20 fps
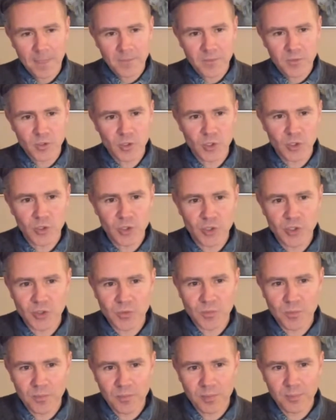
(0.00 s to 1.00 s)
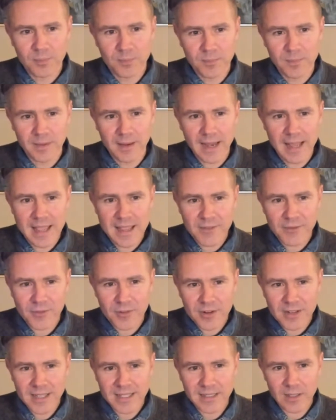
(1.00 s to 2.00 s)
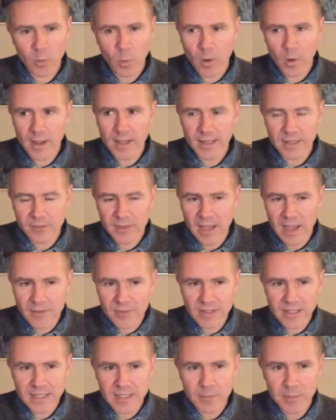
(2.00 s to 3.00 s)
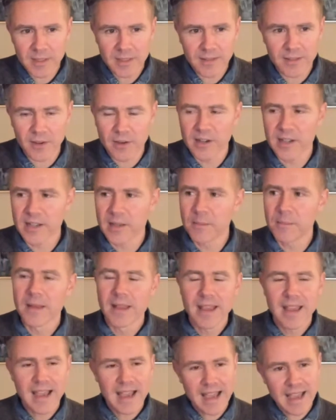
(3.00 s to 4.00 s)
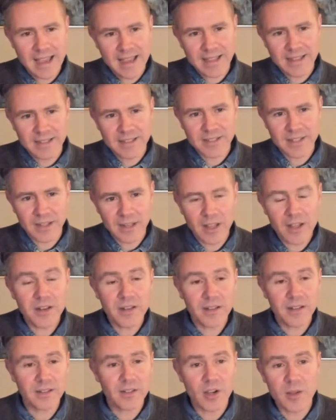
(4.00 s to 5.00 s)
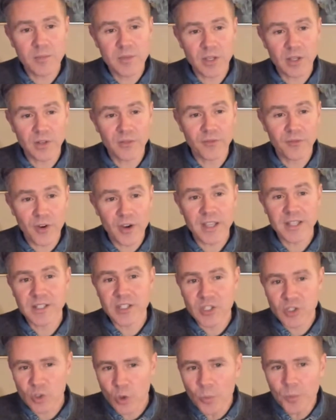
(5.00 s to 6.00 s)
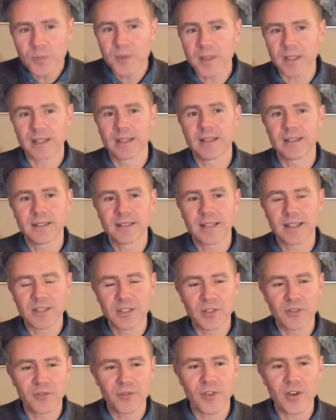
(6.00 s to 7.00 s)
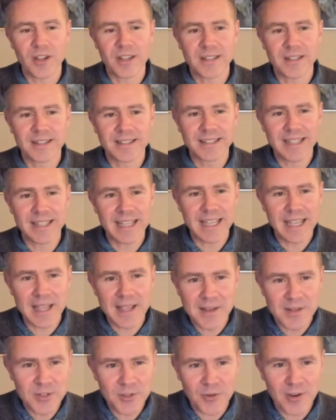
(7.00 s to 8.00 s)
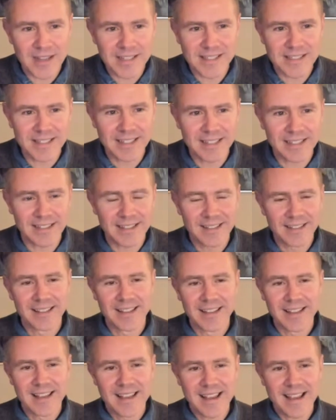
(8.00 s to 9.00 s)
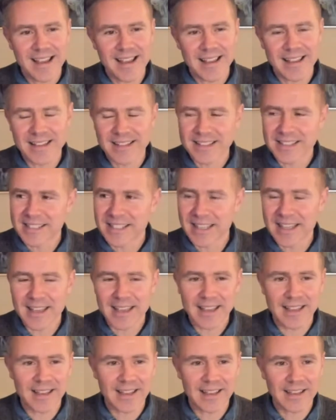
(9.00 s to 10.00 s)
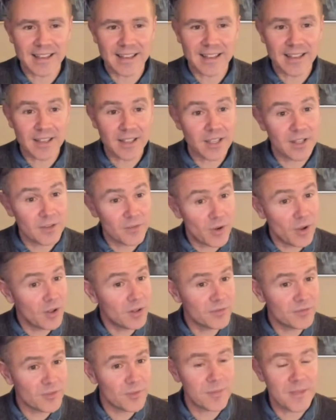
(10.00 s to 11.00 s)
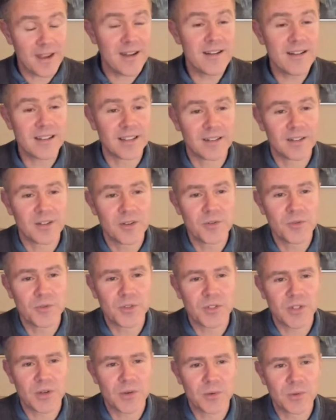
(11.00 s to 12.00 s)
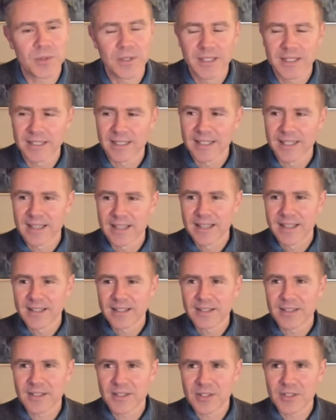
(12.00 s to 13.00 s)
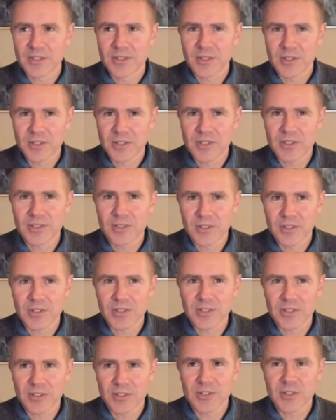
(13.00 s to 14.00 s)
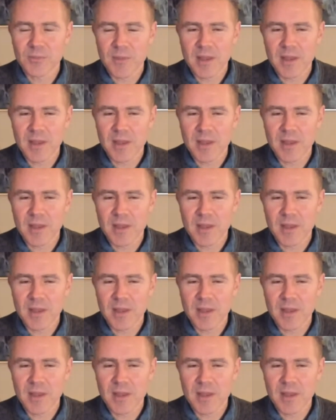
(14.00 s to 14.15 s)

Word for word: to just play for a little while if you have a little bit of time. And a lot of the time, you can find something that you find interesting, and uh, it can evolve from there. You know, so there's there's there's there's